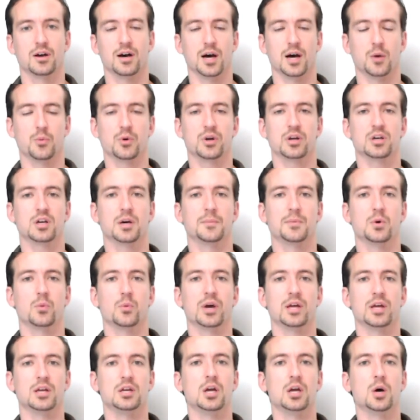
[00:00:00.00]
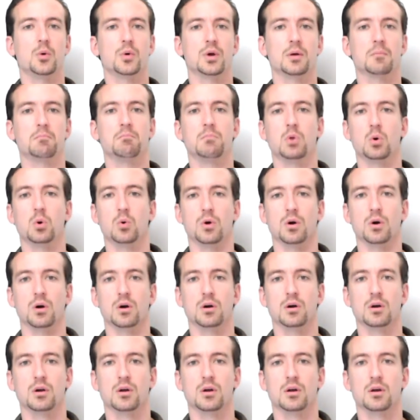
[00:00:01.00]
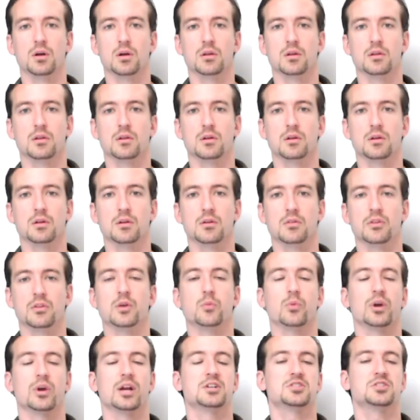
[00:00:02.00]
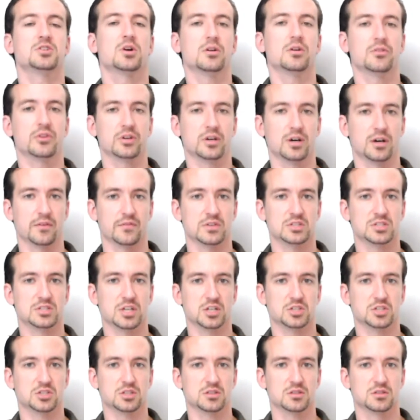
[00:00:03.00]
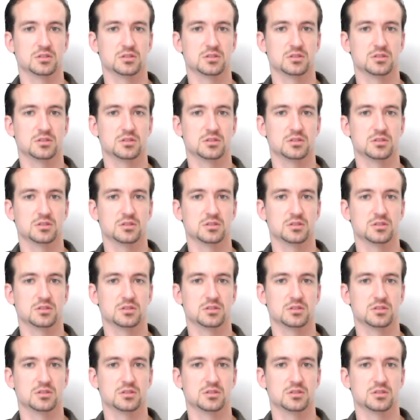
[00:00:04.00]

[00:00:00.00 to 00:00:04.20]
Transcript: I want to come away knowing more than when I started the conversation.